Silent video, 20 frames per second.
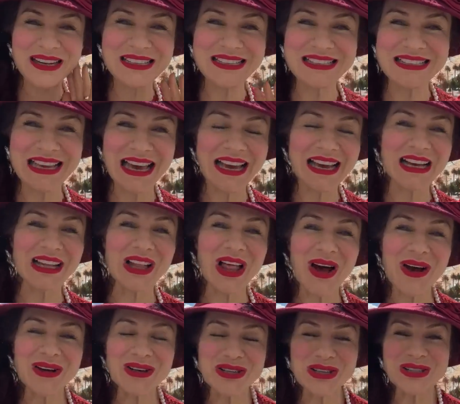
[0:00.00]
and say
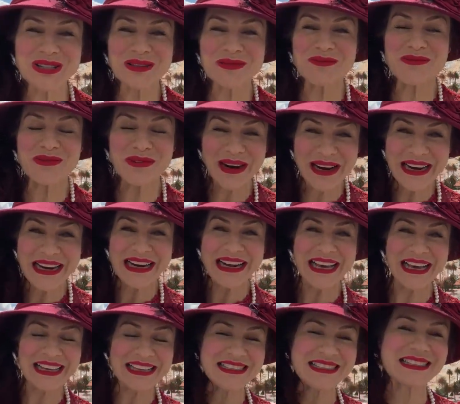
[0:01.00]
hello and do some
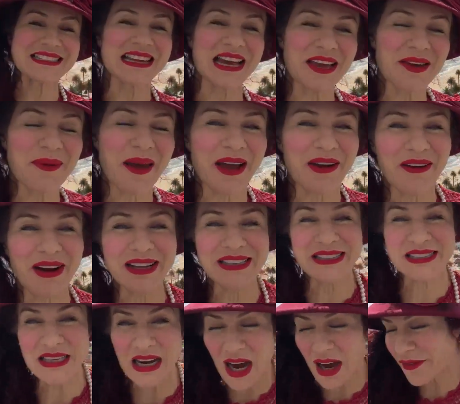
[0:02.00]
readings and tell you about
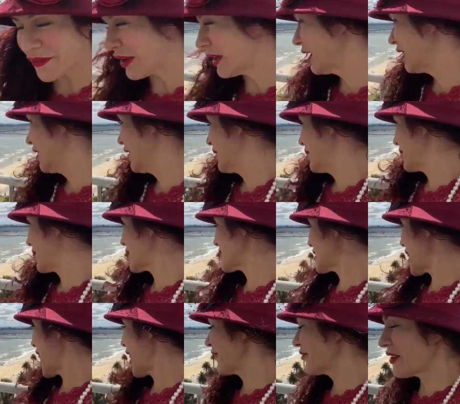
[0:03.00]
great stuff because
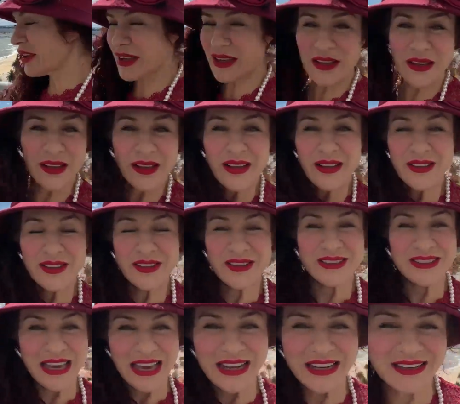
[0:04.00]
I have to
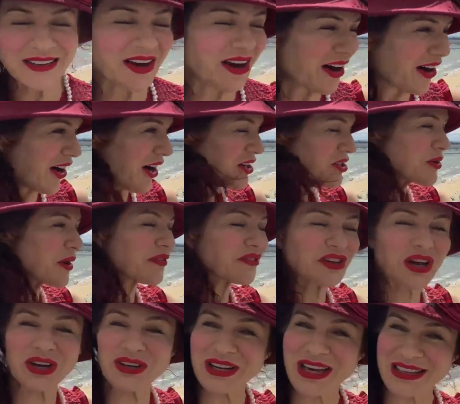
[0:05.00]
get in. I do have
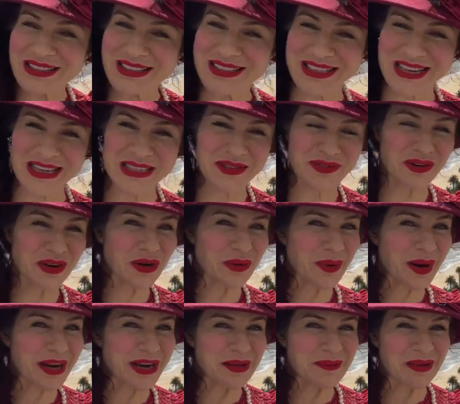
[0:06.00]
to go downstairs for a
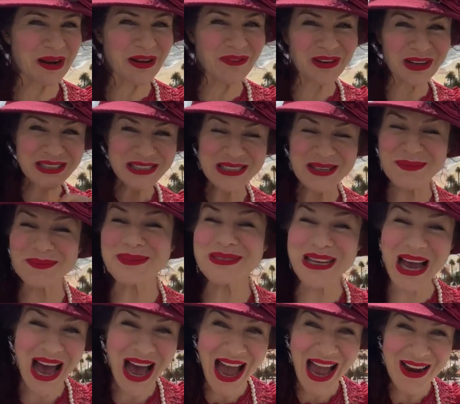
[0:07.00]
reading, but I've got some
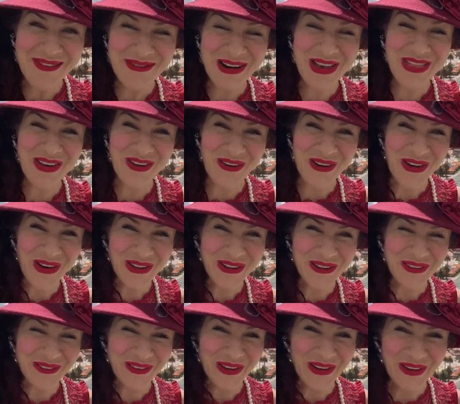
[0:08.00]
time with all
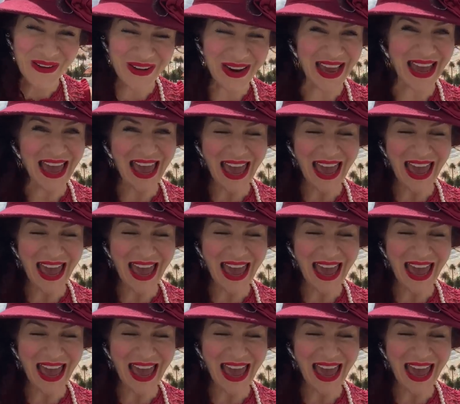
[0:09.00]
of you.